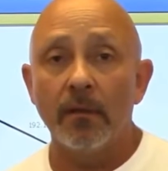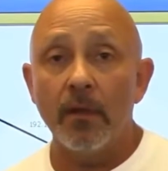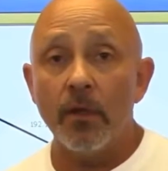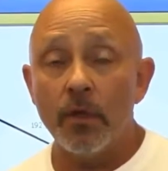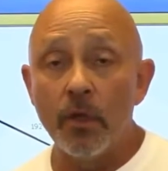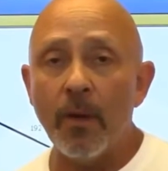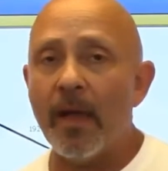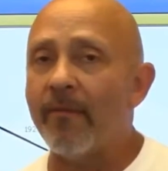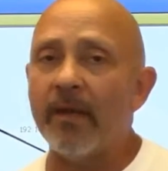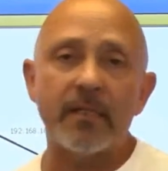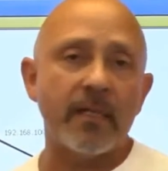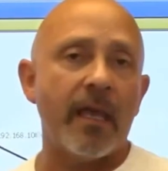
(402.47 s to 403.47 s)
you have,
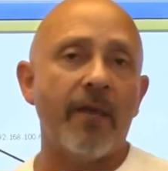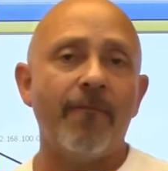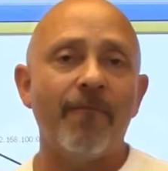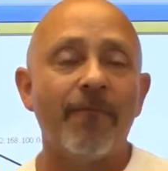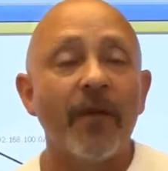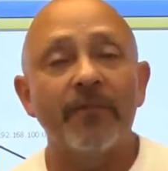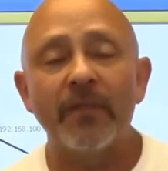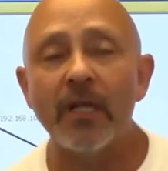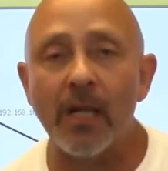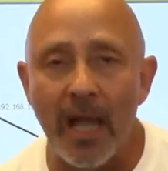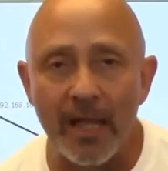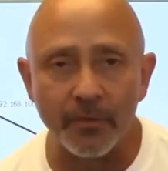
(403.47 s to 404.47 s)
let's say, 50
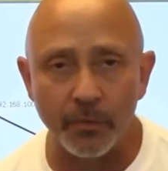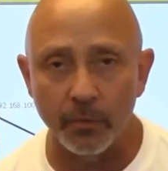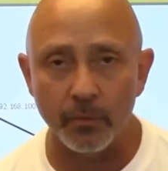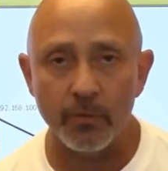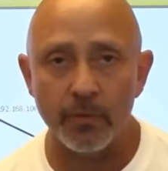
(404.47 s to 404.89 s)
classrooms.